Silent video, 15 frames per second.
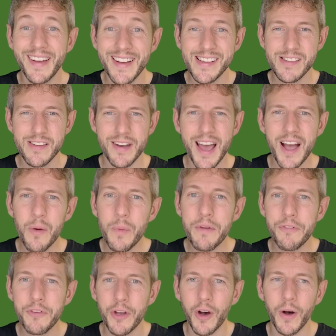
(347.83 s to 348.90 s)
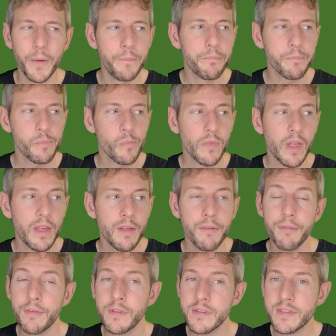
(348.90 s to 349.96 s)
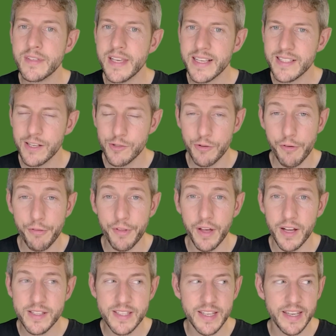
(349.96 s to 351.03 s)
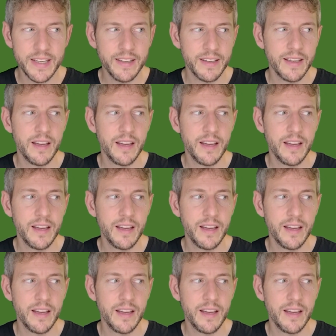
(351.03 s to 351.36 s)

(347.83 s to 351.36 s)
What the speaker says: So now we've got 630,